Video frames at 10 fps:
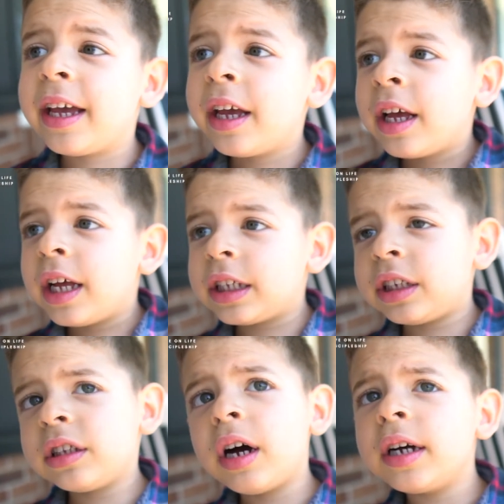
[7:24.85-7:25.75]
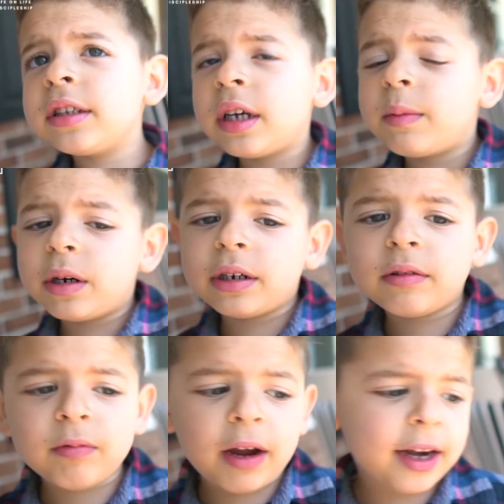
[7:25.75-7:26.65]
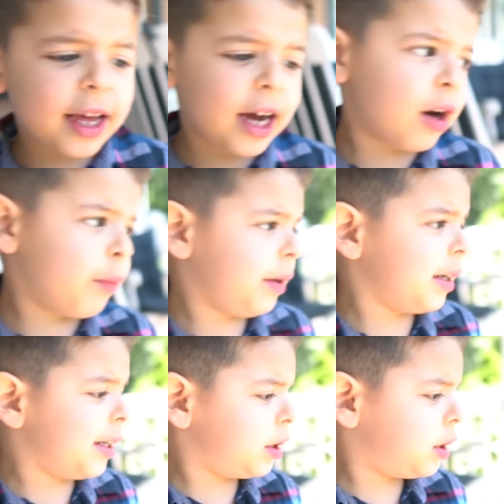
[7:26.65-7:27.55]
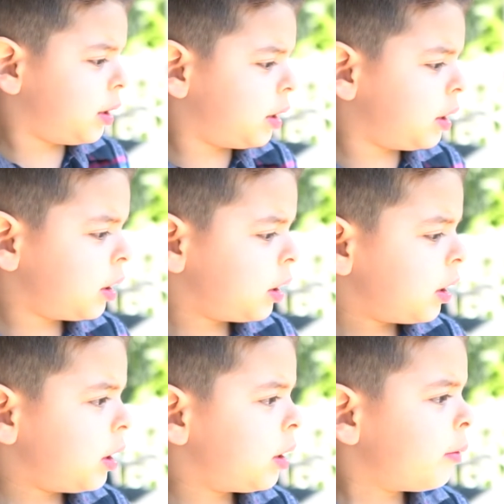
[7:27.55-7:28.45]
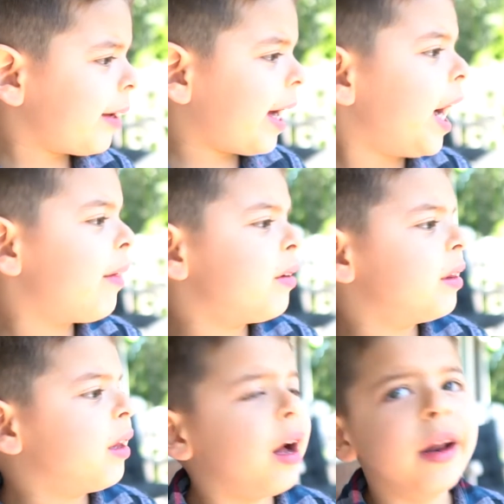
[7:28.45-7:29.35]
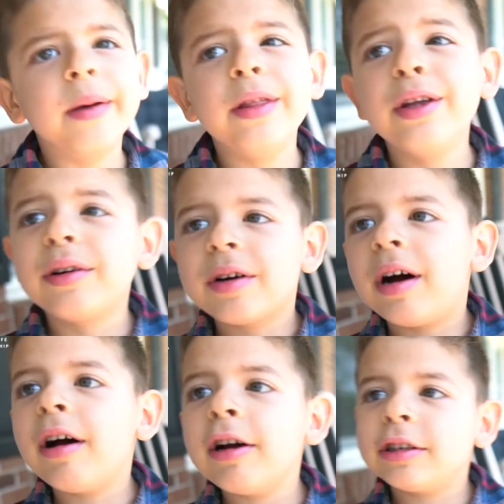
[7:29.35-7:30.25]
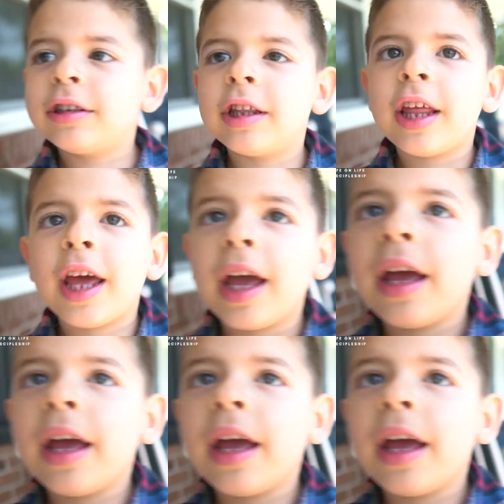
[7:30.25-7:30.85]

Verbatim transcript: Right. It's not summer right now because we have a lot of new cars today.